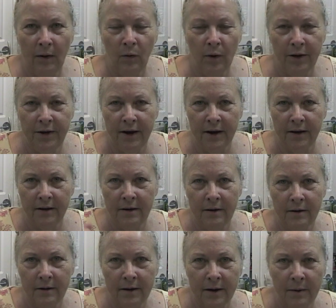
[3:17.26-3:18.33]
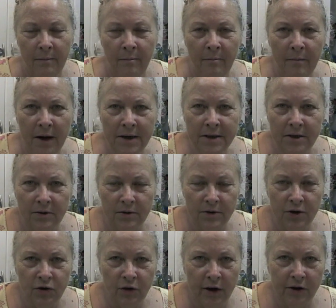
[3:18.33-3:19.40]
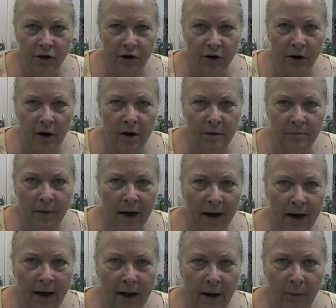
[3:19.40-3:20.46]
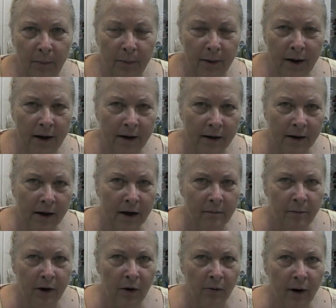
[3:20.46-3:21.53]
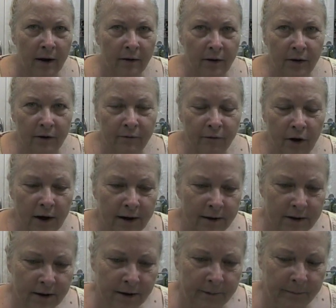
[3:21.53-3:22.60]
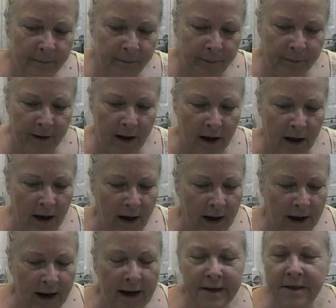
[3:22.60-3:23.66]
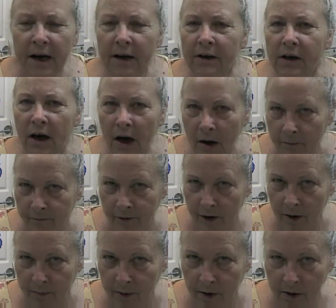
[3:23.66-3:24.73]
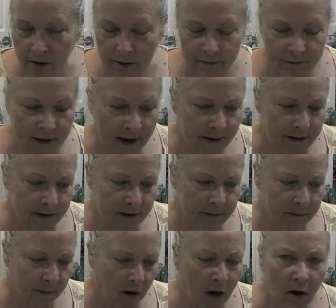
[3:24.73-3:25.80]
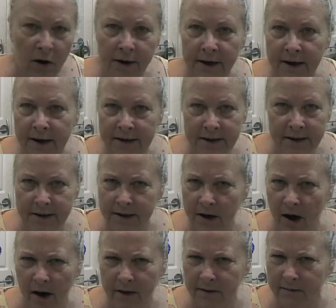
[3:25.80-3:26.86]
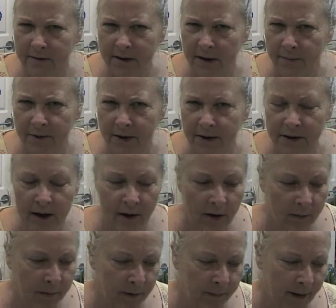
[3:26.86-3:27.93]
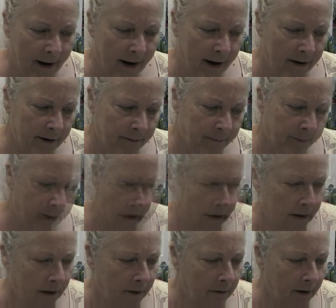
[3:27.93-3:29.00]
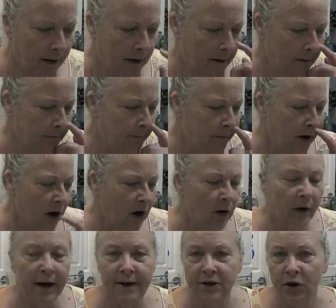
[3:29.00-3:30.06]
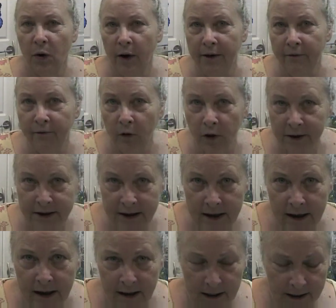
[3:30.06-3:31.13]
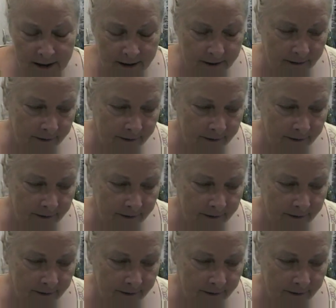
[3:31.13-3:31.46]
within the muscle structure on my hip and coming around to the front. It's uncomfortable. That's all it is. It's not something terrible bad. Well, okay, so on the fourteenth,